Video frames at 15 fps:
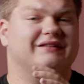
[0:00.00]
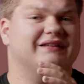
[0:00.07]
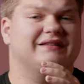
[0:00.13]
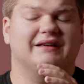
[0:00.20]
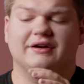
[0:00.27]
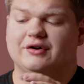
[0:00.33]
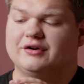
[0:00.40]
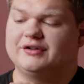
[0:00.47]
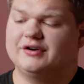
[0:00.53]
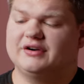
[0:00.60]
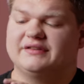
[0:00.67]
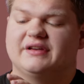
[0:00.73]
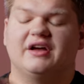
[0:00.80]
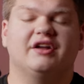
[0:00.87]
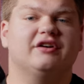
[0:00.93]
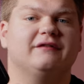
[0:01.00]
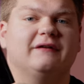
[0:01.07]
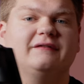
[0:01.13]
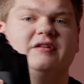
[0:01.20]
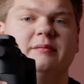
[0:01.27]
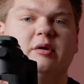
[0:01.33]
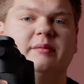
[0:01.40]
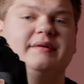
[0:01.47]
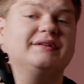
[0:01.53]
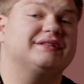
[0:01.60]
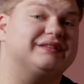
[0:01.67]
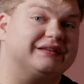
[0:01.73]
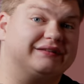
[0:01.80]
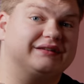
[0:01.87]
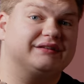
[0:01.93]
as I said earlier, it's
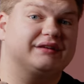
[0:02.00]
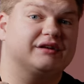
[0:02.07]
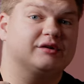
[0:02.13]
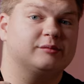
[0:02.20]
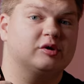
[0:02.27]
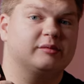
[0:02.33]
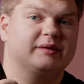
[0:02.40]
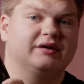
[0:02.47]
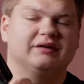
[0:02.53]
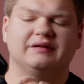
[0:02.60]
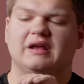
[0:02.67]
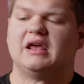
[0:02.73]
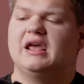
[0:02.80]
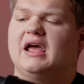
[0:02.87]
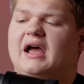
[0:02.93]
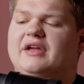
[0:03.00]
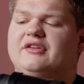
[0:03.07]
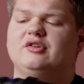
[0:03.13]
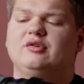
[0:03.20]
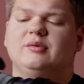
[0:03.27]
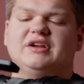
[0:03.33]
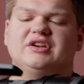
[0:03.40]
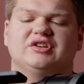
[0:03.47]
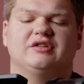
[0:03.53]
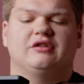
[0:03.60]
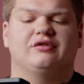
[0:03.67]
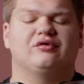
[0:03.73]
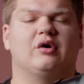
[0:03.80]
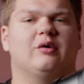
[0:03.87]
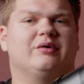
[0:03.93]
150mm to 600mm. I do wish the
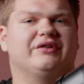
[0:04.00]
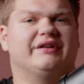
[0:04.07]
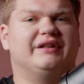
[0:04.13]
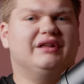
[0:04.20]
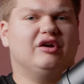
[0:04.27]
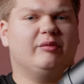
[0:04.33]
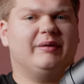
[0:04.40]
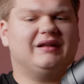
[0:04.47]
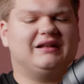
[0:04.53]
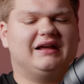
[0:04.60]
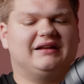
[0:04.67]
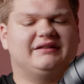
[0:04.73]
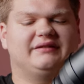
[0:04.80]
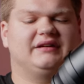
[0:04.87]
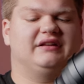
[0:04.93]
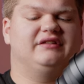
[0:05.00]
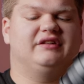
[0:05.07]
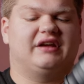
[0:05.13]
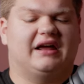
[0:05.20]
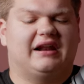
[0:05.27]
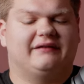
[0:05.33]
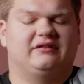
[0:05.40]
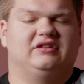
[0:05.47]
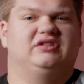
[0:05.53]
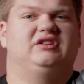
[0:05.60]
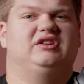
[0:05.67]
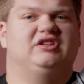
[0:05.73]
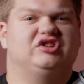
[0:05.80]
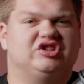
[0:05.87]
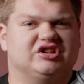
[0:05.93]
throw was a little bit less because you kind of have
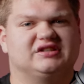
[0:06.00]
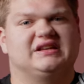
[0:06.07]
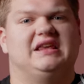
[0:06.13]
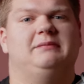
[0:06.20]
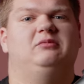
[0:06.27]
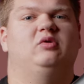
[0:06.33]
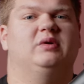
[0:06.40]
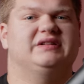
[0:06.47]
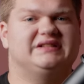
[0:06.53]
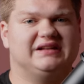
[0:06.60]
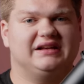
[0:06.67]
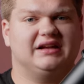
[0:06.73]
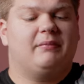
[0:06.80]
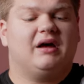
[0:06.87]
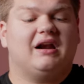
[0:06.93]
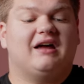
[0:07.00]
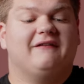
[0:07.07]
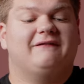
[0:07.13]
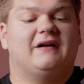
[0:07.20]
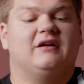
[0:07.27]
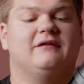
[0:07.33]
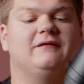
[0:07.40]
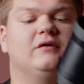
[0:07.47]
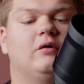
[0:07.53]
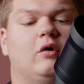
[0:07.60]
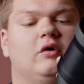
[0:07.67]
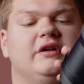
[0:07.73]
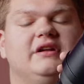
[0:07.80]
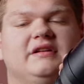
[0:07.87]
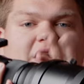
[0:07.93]
to just keep twisting it, but I found if you
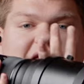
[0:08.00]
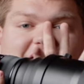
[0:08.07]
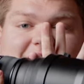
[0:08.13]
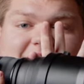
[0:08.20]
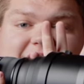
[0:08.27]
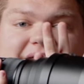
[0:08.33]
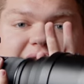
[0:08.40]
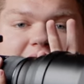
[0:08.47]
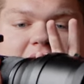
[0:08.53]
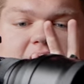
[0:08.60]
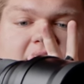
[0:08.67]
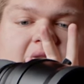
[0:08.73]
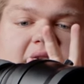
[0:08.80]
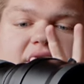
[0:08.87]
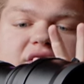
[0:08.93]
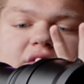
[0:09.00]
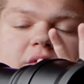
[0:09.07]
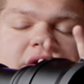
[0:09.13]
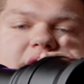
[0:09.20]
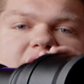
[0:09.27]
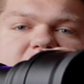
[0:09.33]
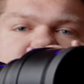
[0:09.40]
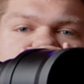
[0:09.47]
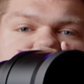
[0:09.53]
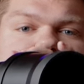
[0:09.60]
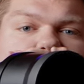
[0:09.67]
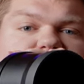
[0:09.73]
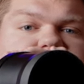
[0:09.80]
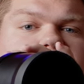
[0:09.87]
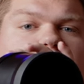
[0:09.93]
hold it like this and do it, just
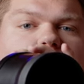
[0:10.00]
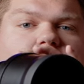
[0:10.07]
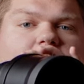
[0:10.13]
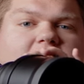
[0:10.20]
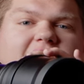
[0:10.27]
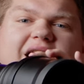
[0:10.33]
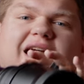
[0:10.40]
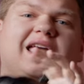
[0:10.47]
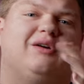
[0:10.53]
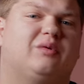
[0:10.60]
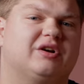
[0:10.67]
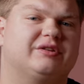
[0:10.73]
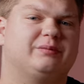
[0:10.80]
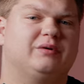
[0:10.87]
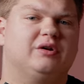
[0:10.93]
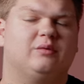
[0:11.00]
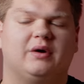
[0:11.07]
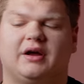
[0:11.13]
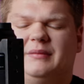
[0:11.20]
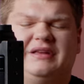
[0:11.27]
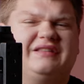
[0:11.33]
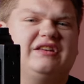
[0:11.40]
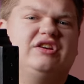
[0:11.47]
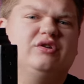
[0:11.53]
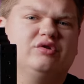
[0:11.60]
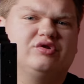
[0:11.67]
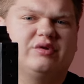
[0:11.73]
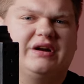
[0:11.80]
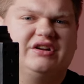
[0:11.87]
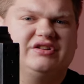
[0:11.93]
push and pull, it works pretty well. It's a
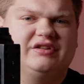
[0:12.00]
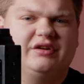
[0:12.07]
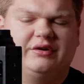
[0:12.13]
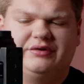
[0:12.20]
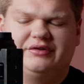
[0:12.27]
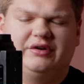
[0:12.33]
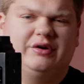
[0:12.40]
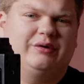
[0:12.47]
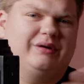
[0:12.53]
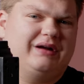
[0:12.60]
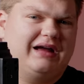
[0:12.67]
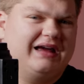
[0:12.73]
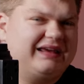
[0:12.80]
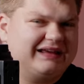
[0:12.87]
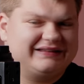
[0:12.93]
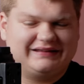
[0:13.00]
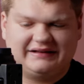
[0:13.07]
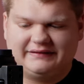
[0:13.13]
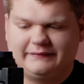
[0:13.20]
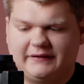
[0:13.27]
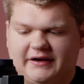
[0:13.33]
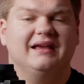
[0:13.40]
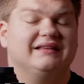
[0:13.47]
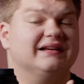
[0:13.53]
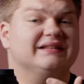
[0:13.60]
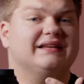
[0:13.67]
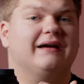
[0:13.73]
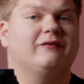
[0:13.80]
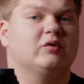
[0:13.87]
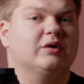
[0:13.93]
huge range though, so I guess that's fine. It
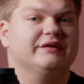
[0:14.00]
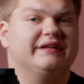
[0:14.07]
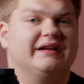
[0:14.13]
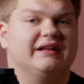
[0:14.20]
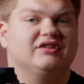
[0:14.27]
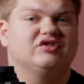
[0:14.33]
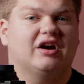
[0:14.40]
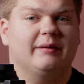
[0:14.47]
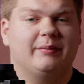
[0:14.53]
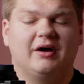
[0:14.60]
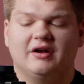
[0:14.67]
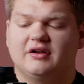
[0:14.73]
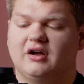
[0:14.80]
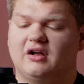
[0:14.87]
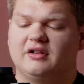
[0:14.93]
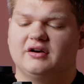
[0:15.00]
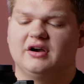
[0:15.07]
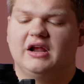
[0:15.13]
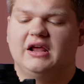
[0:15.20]
does have a rotating tripod collar